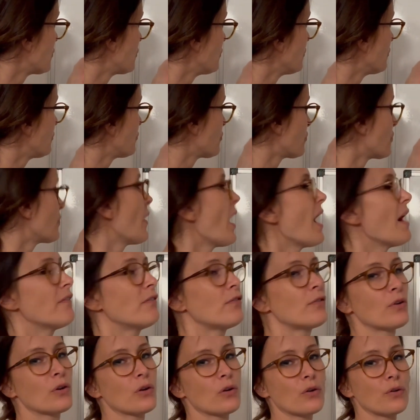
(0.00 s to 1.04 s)
to
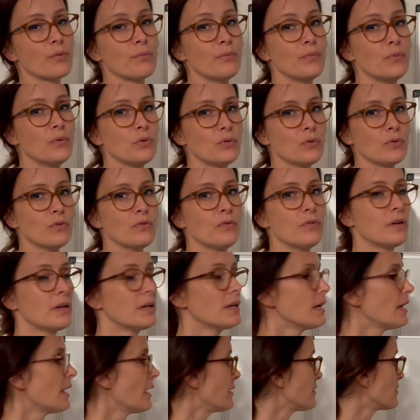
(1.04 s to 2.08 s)
travel or move
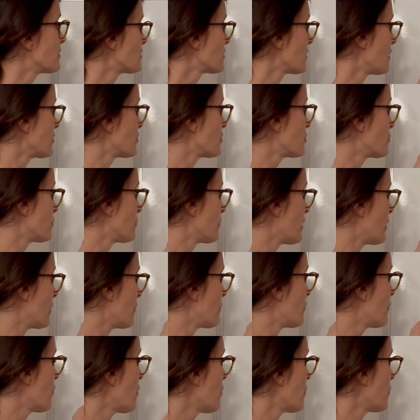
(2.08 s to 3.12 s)
and starts to
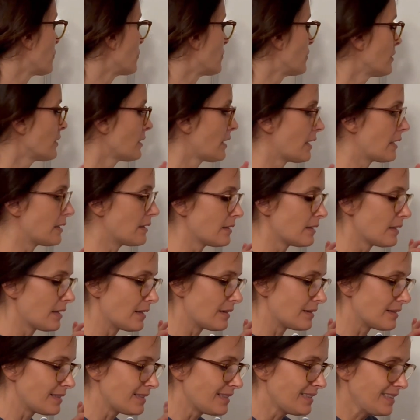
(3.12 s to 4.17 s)
erode
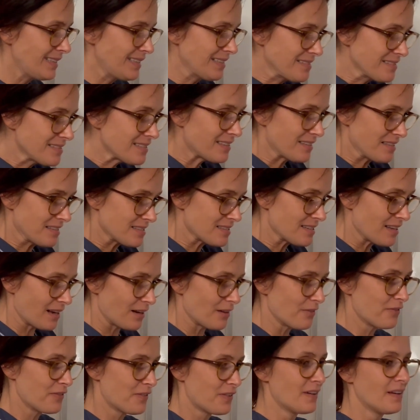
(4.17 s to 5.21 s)
and eat
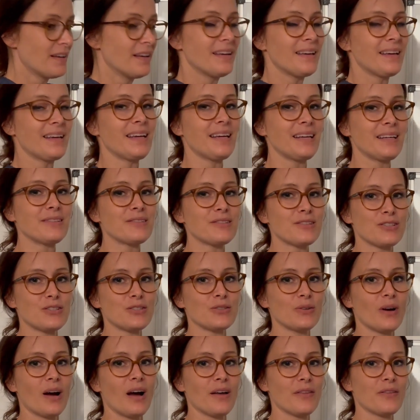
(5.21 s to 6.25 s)
itself
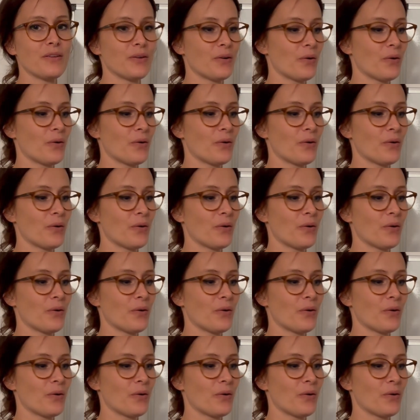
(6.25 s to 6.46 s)
into other